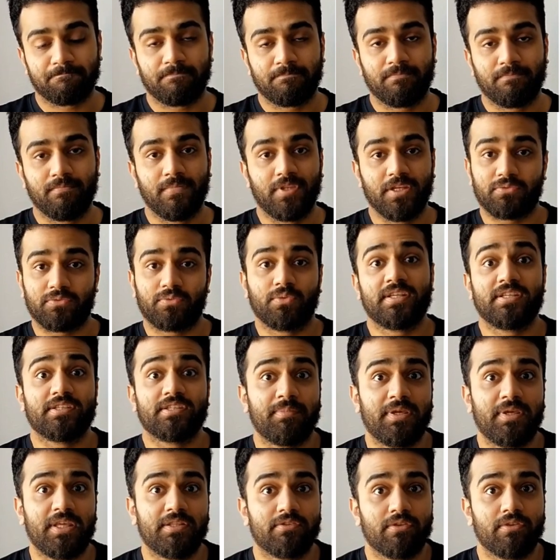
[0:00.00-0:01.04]
this was
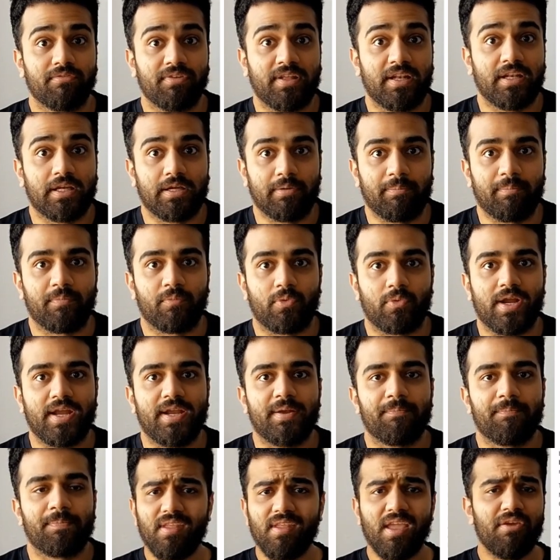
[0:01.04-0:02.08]
his means of income,
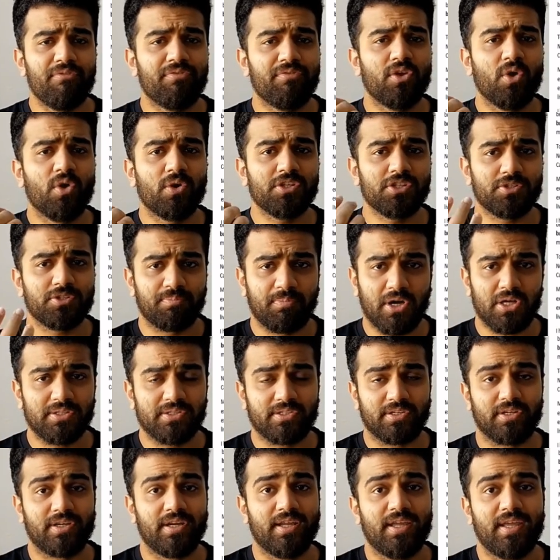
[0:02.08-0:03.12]
right? If your
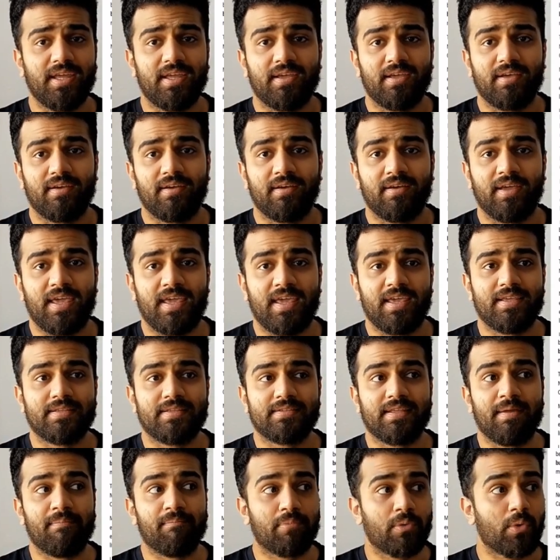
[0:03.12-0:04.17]
sponsor
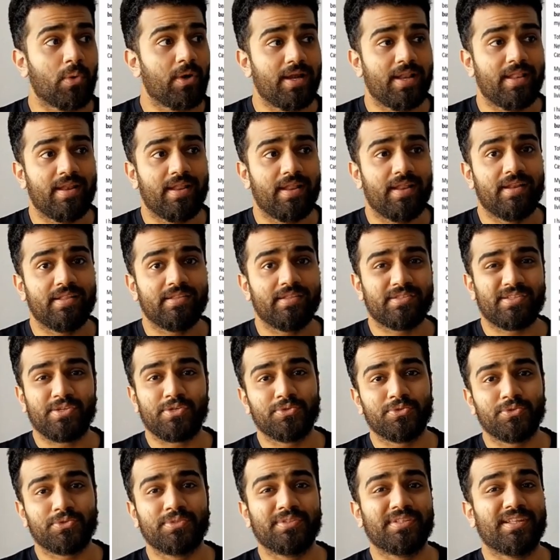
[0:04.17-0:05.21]
is employed in an
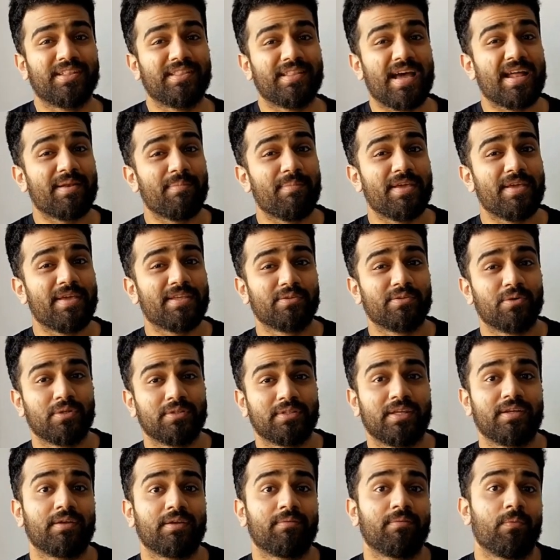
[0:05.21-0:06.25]
institution, then that makes the whole
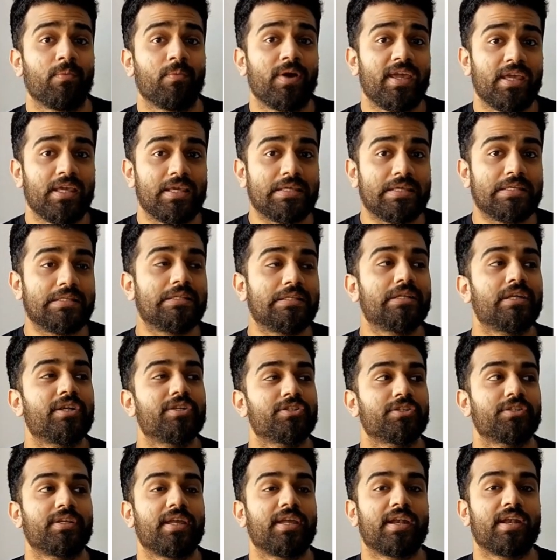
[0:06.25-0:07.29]
thing way easier.
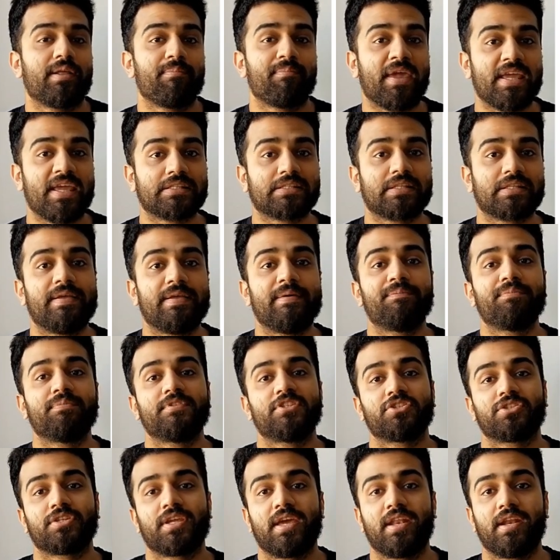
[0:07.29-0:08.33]
Just get a payslip,
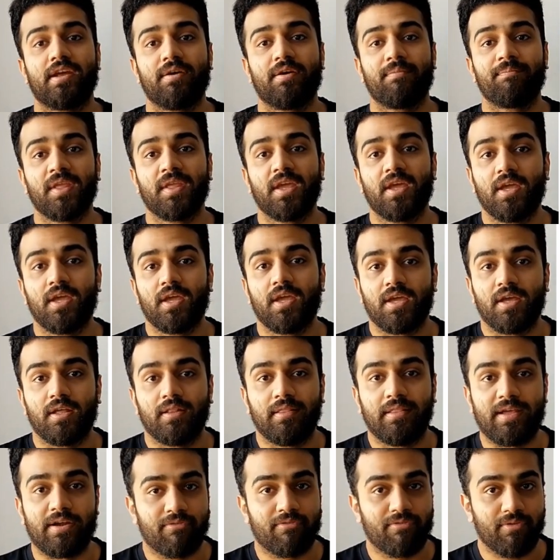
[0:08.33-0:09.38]
just get a
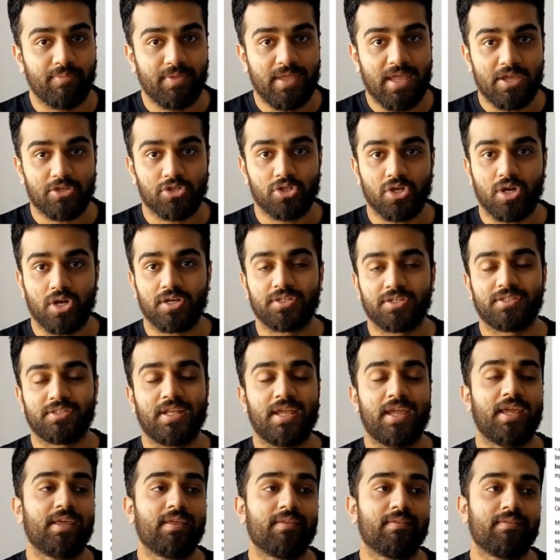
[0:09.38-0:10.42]
letter from the HR
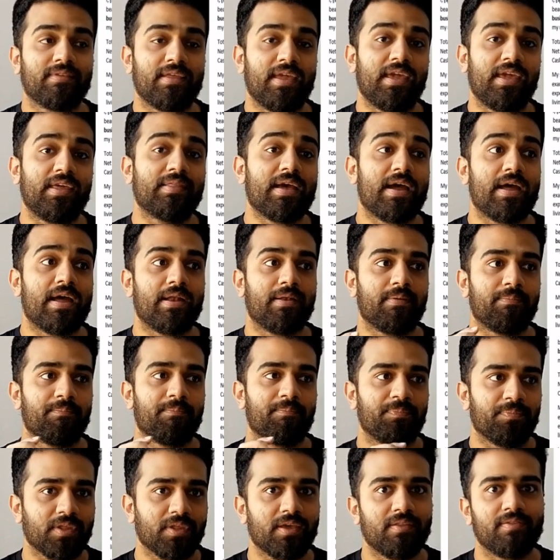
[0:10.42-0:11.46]
saying that
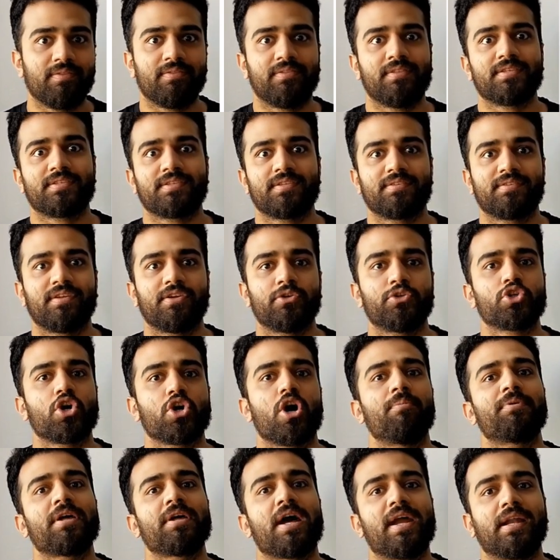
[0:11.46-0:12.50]
this is their
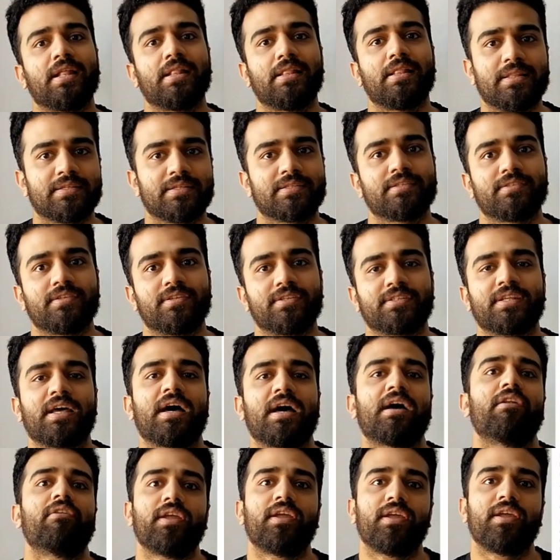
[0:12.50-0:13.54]
job title, this is their
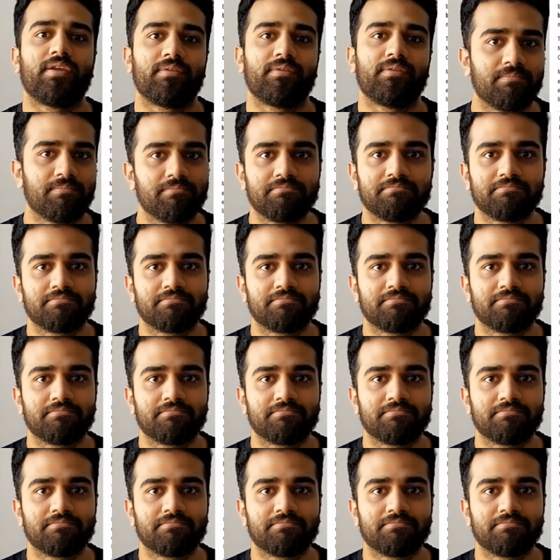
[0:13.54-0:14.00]
salary,